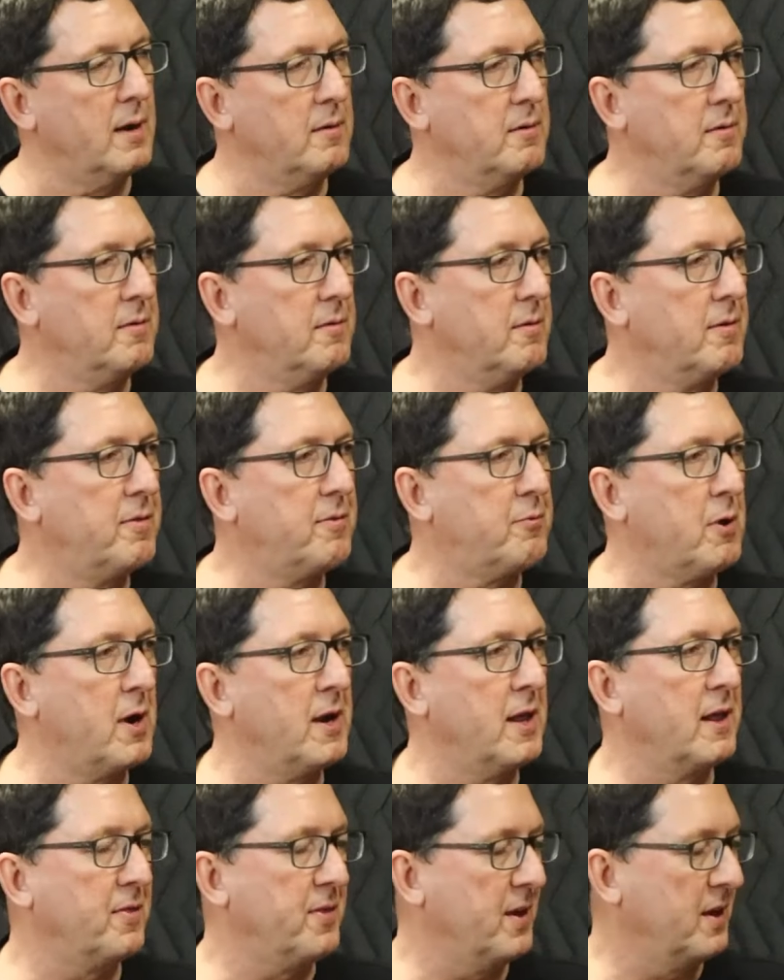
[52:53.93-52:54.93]
of
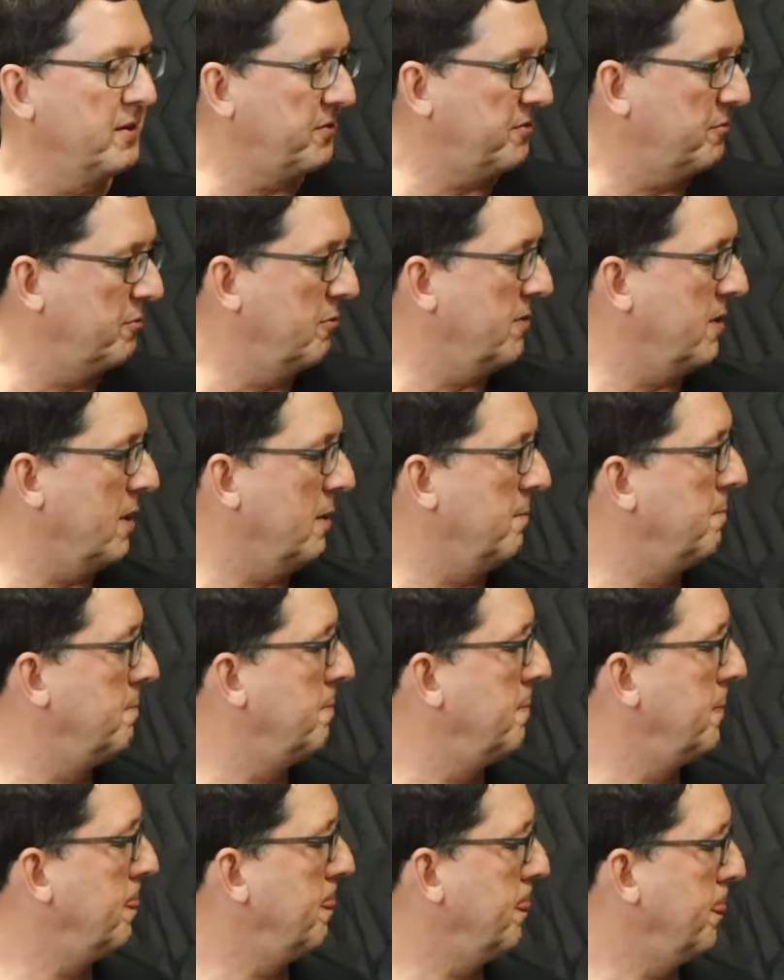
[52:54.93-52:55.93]
threading uh, things through them, instead
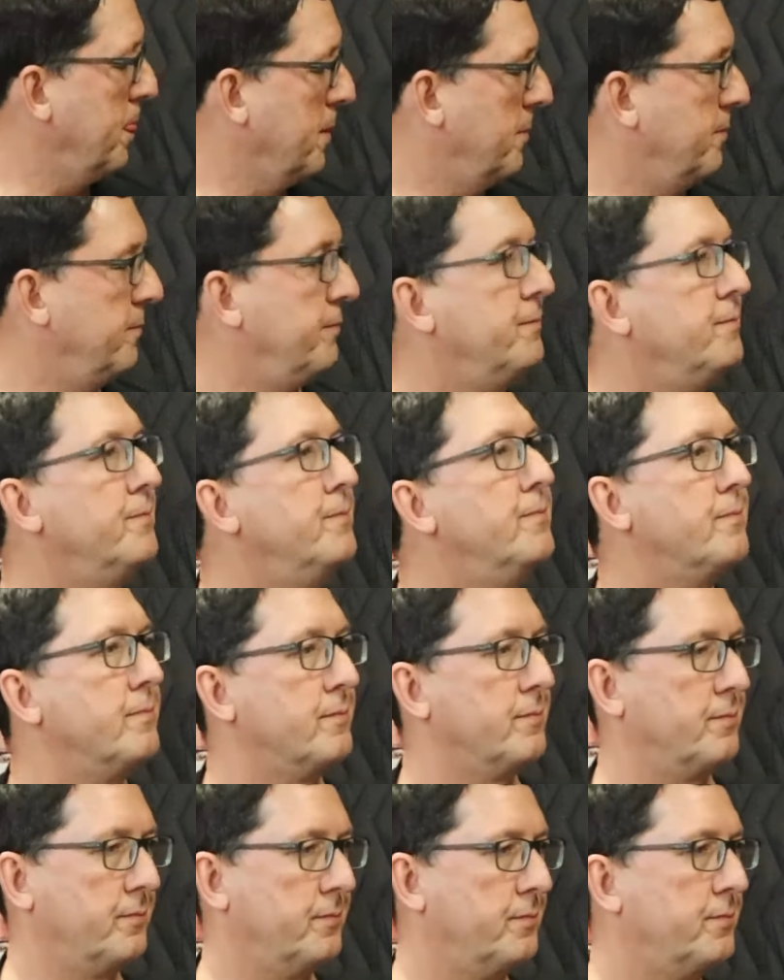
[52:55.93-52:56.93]
of opening and
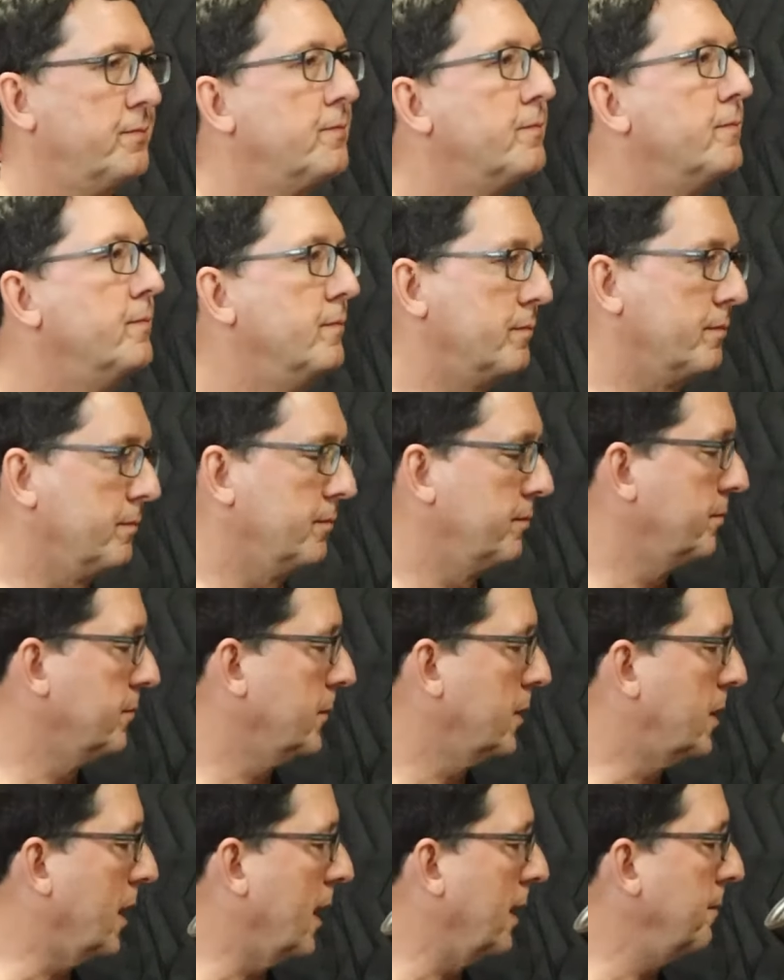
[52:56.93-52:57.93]
exposing the vessel.
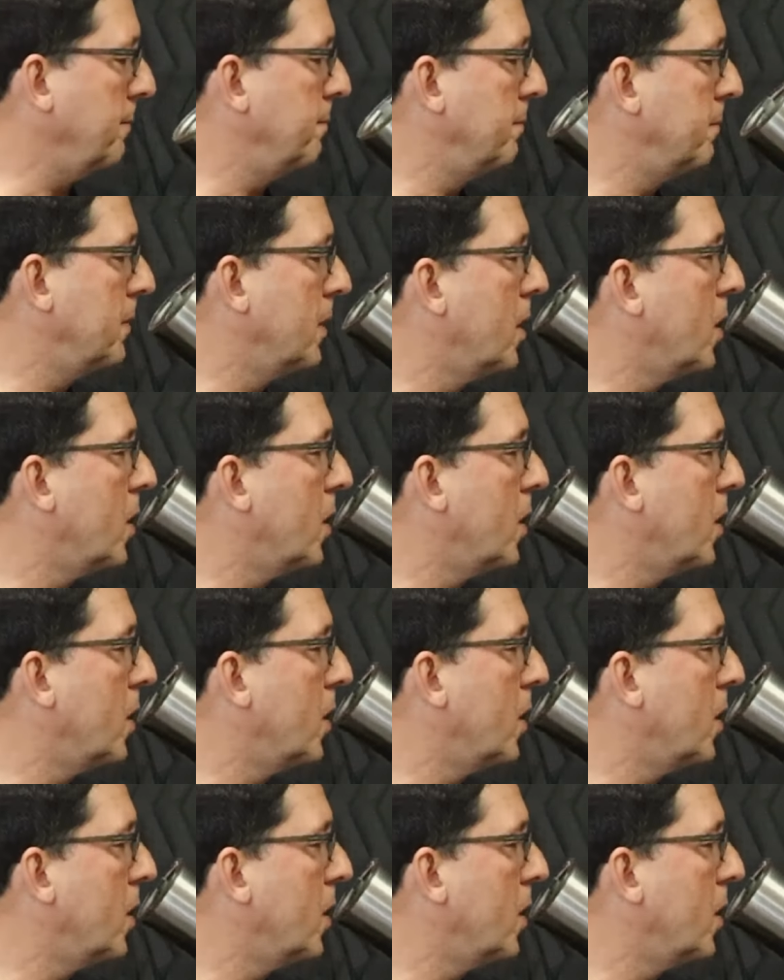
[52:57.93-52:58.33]
Okay, and